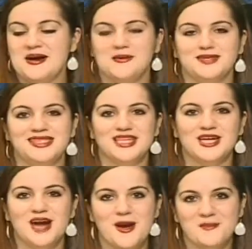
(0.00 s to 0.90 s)

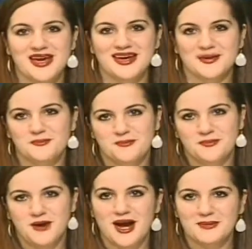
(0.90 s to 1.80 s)
Sticker on my
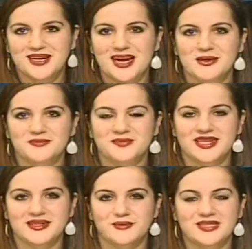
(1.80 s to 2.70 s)
prop cup.
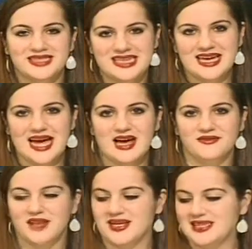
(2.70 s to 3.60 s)
It was
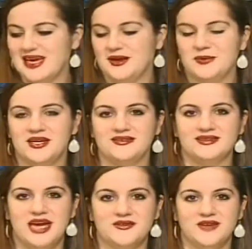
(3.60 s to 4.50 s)
decaf latte, but
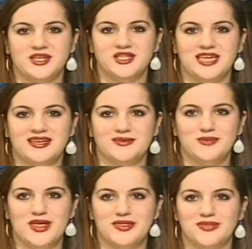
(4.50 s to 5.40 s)
I finished it
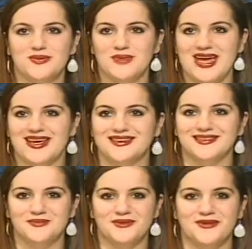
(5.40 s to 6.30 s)
with Wayne
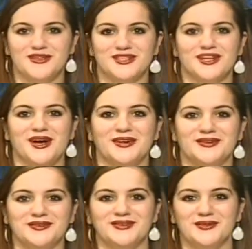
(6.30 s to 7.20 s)
before the show,
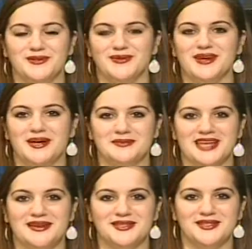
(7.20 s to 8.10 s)
who helps
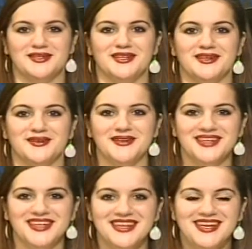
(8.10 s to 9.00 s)
out in the studio.
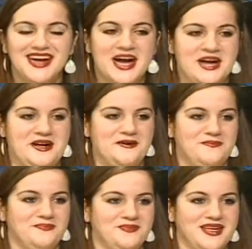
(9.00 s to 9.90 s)

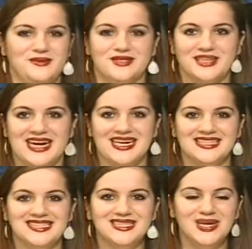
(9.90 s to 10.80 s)
And it was
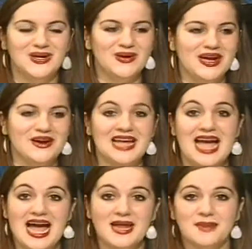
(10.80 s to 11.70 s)
great. So I already
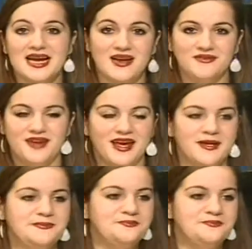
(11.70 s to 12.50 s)
had my Café.